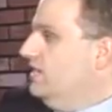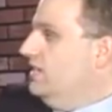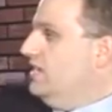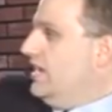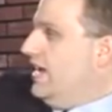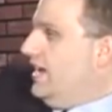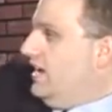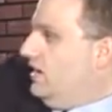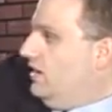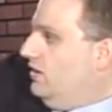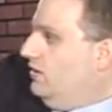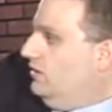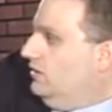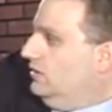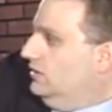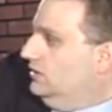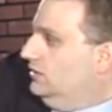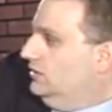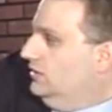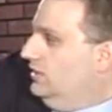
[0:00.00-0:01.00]
And
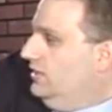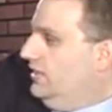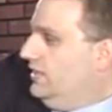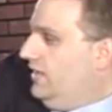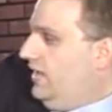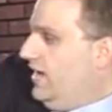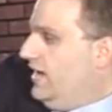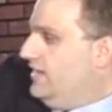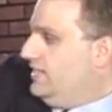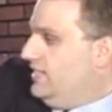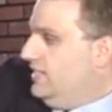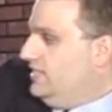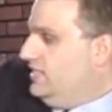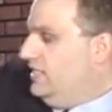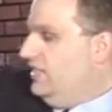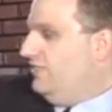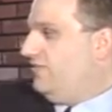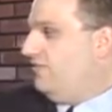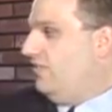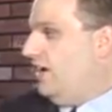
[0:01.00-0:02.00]
now king to
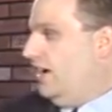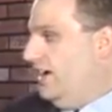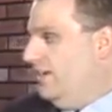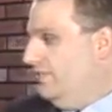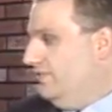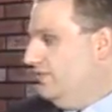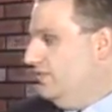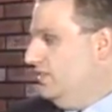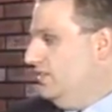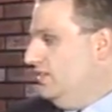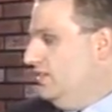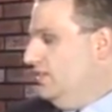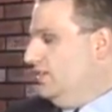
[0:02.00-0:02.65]
d5.